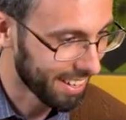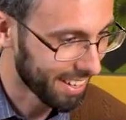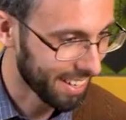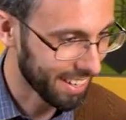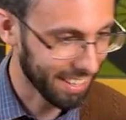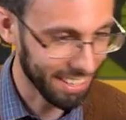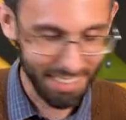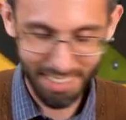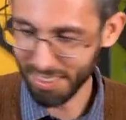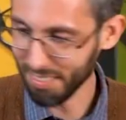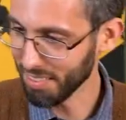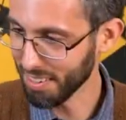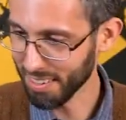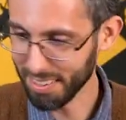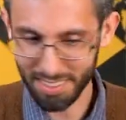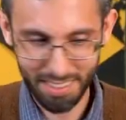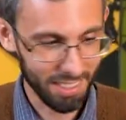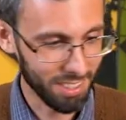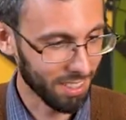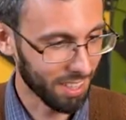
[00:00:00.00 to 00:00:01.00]
I didn't
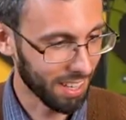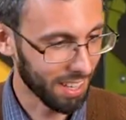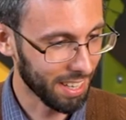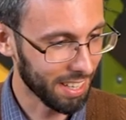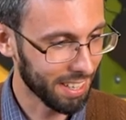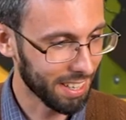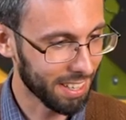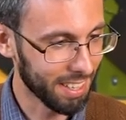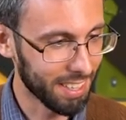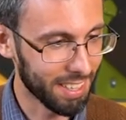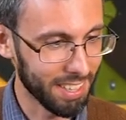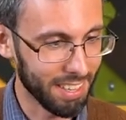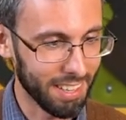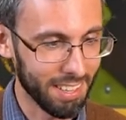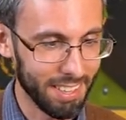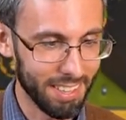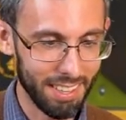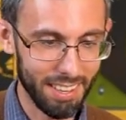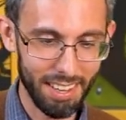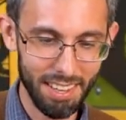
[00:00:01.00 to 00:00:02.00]
even look at the,
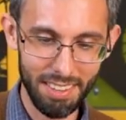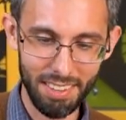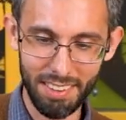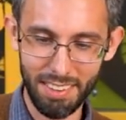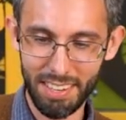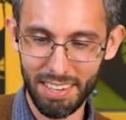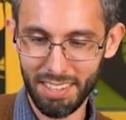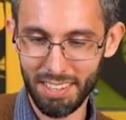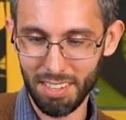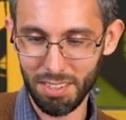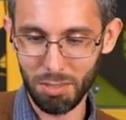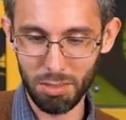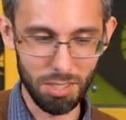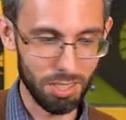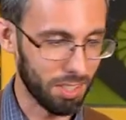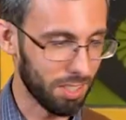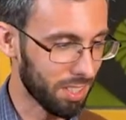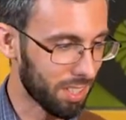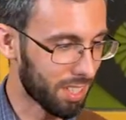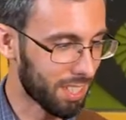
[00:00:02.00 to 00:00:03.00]
the other
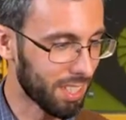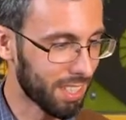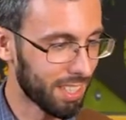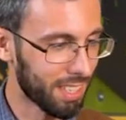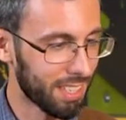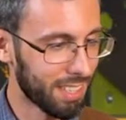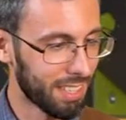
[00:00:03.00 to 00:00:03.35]
enclosures.